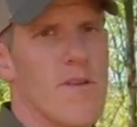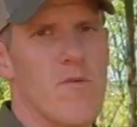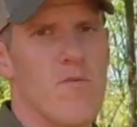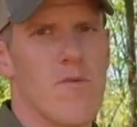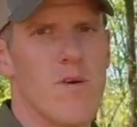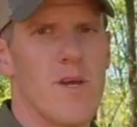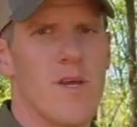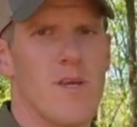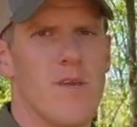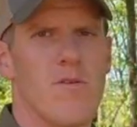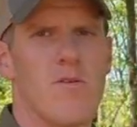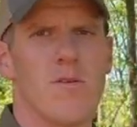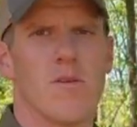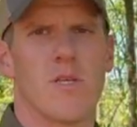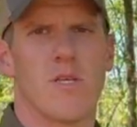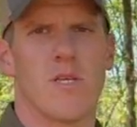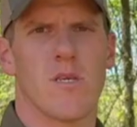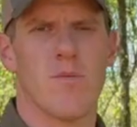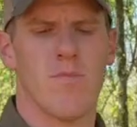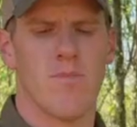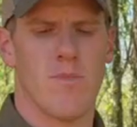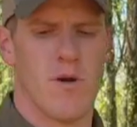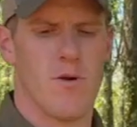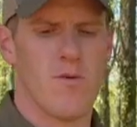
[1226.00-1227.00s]
away. You can
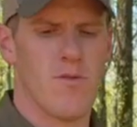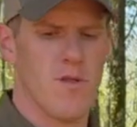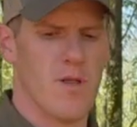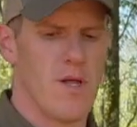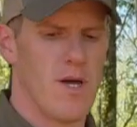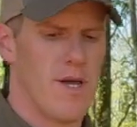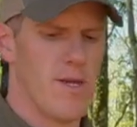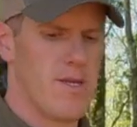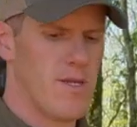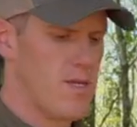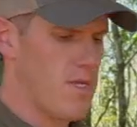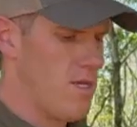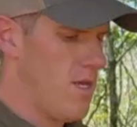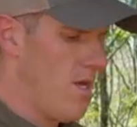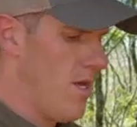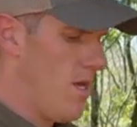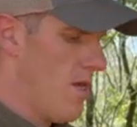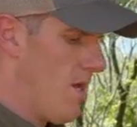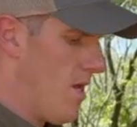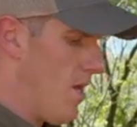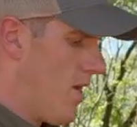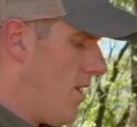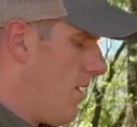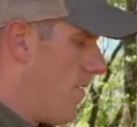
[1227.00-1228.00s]
see both lights.
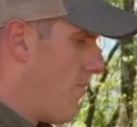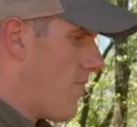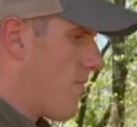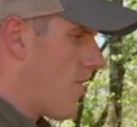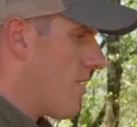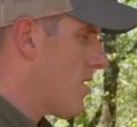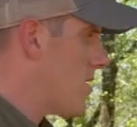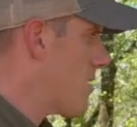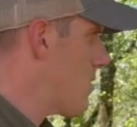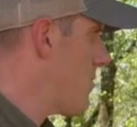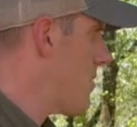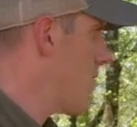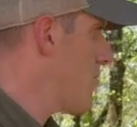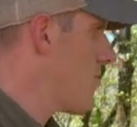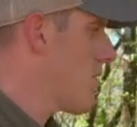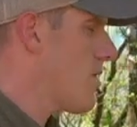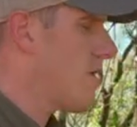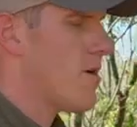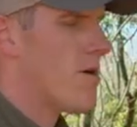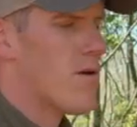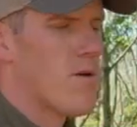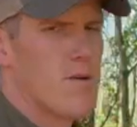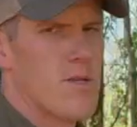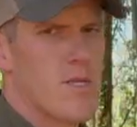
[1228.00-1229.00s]
It's going to be really
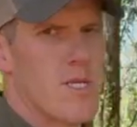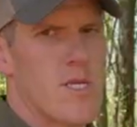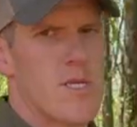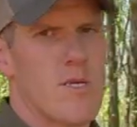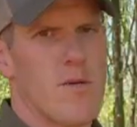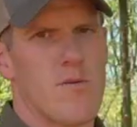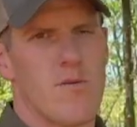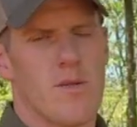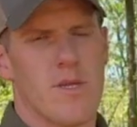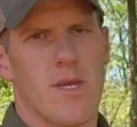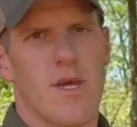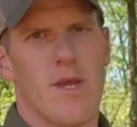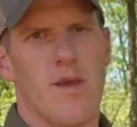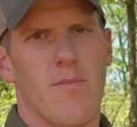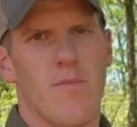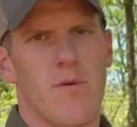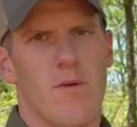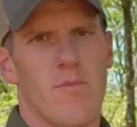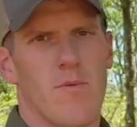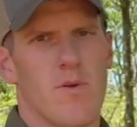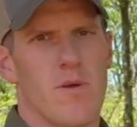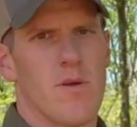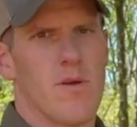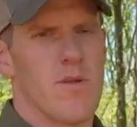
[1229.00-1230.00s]
hard to see on the
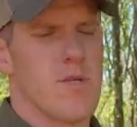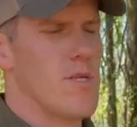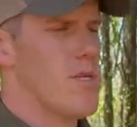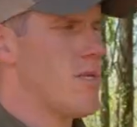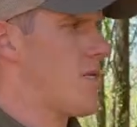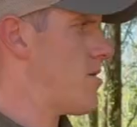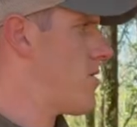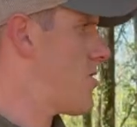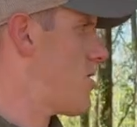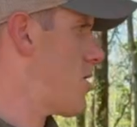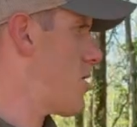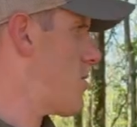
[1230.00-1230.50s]
camera because it's such a